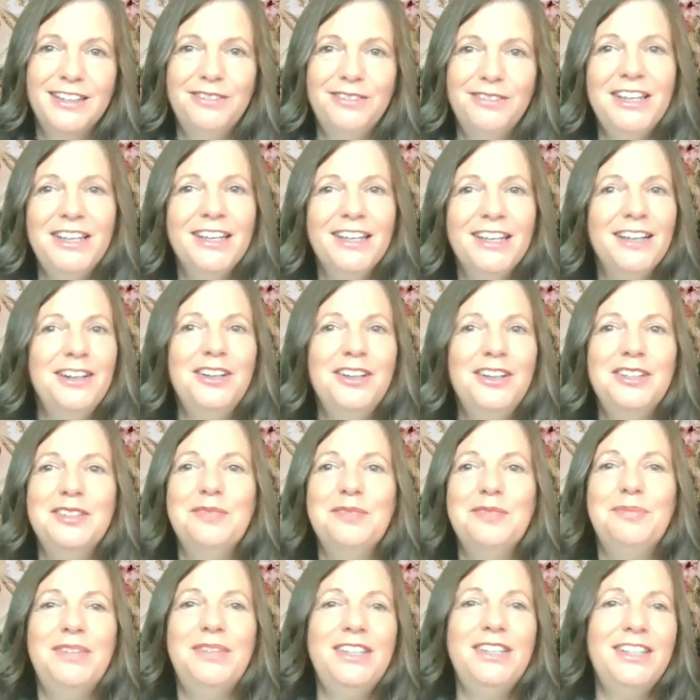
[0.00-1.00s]
We cannot
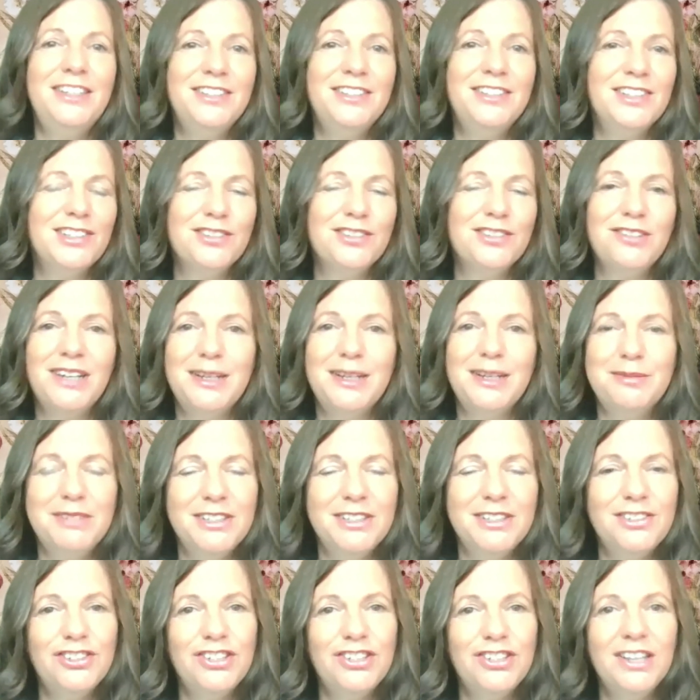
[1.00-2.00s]
be described
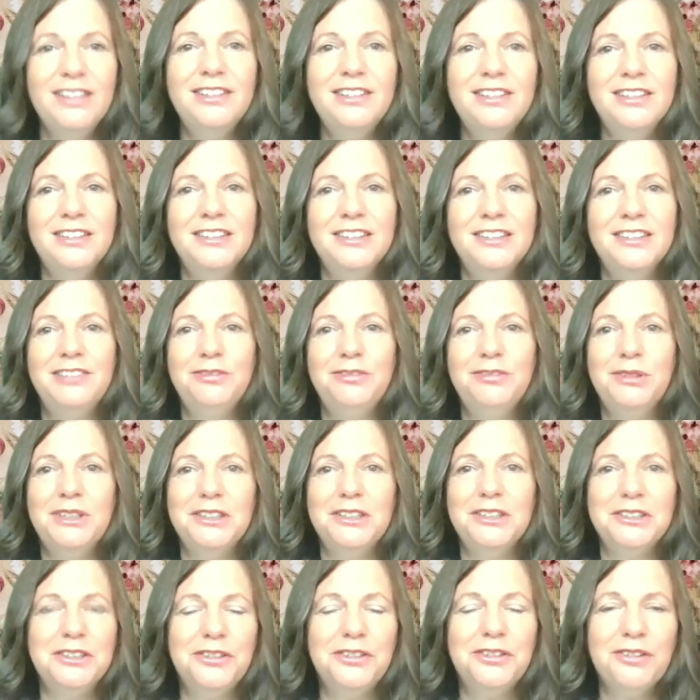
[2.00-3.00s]
as gentle if we
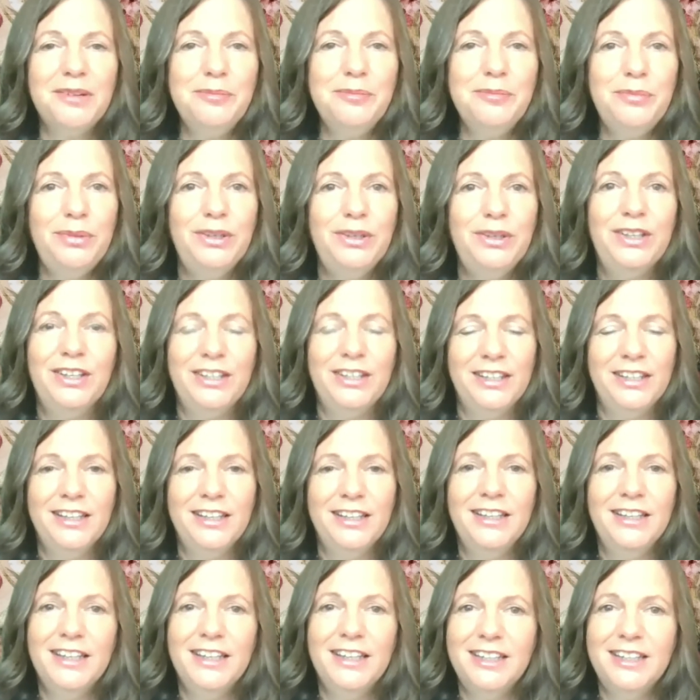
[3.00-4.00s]
are grumpy
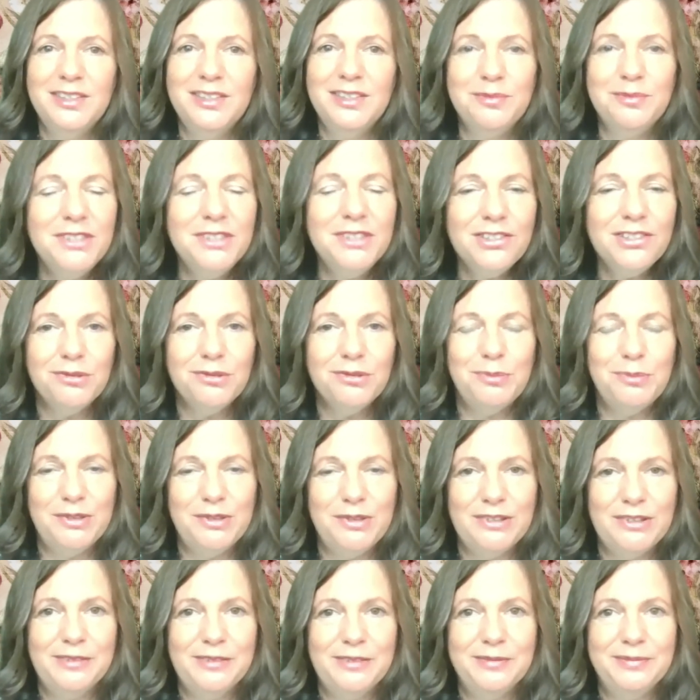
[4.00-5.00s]
and
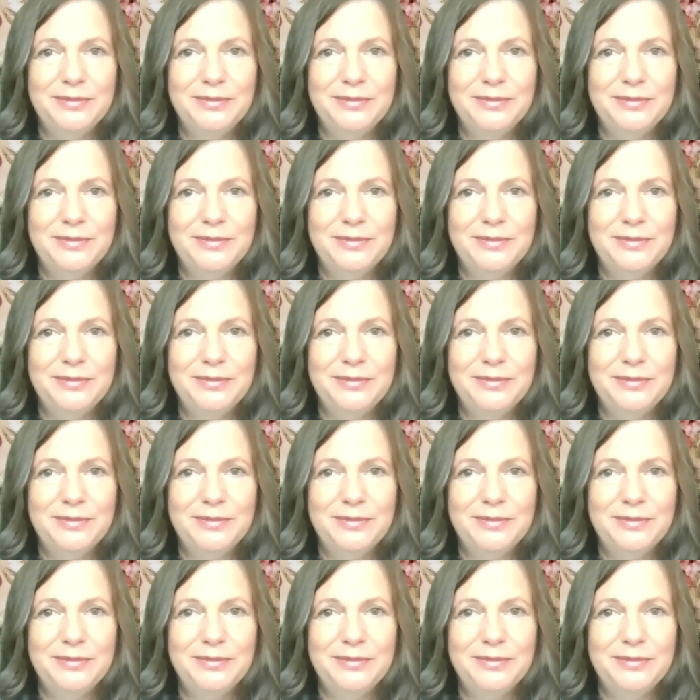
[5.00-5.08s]
miserable.